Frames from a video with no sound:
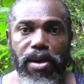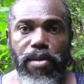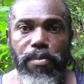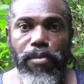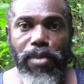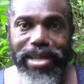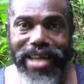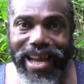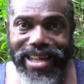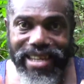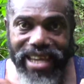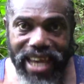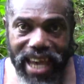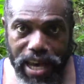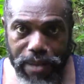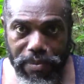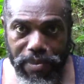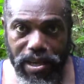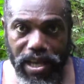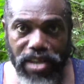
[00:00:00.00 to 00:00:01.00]
But that
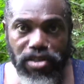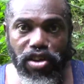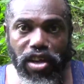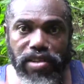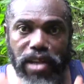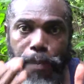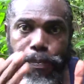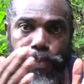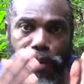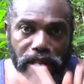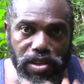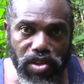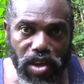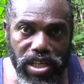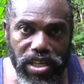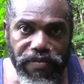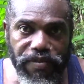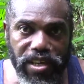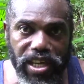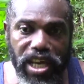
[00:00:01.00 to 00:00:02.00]
him is just a
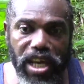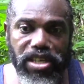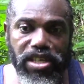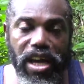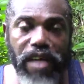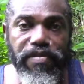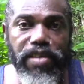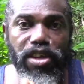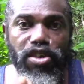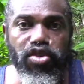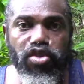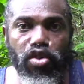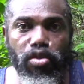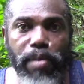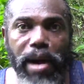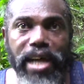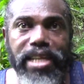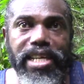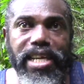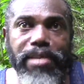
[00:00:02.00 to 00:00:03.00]
personification of the
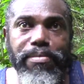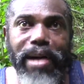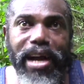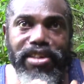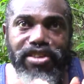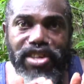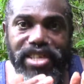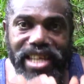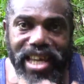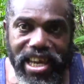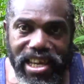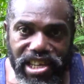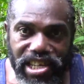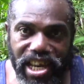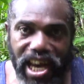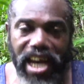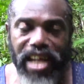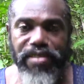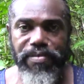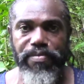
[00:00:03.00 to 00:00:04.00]
human
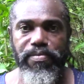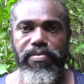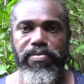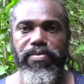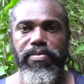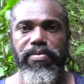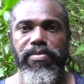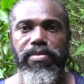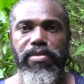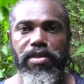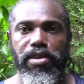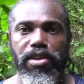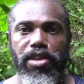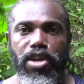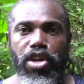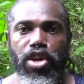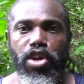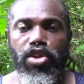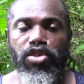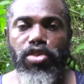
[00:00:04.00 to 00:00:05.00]
imagination.
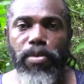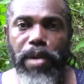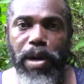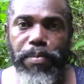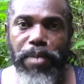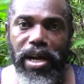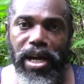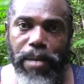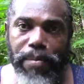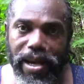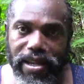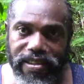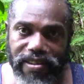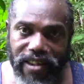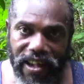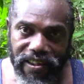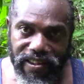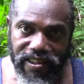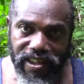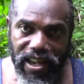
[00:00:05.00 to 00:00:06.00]
So my brother and my
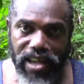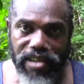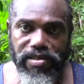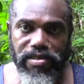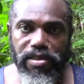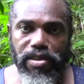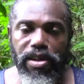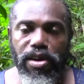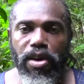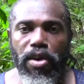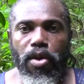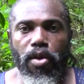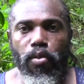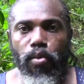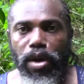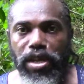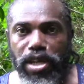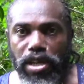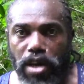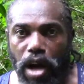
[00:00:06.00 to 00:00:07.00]
sisters,
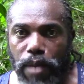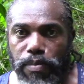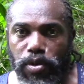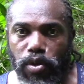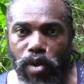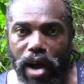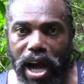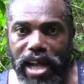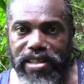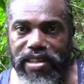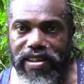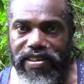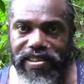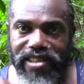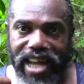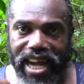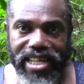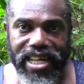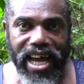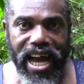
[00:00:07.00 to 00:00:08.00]
when you come to
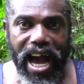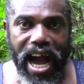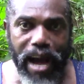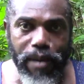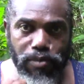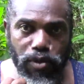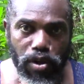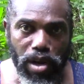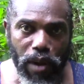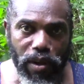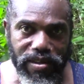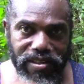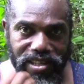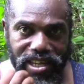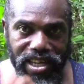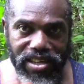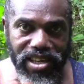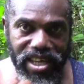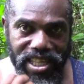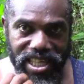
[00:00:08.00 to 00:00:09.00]
understand that Abdullah was
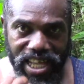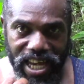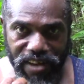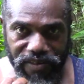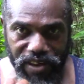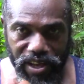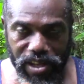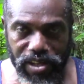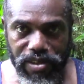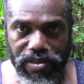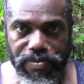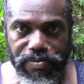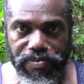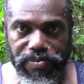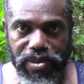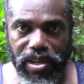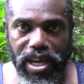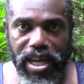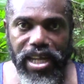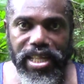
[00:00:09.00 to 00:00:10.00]
teaching Neville
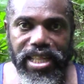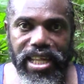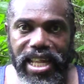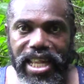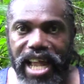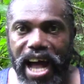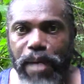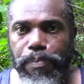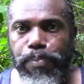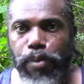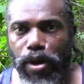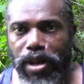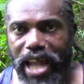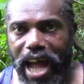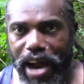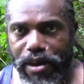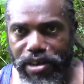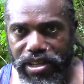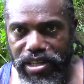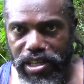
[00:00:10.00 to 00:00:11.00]
the law
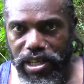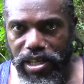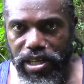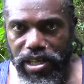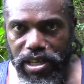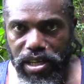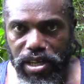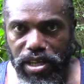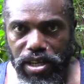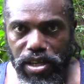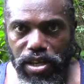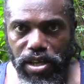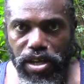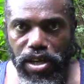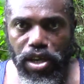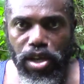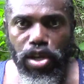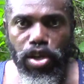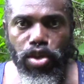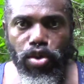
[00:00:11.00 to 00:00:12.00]
polarity,
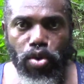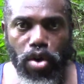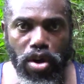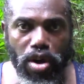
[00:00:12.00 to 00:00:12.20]
you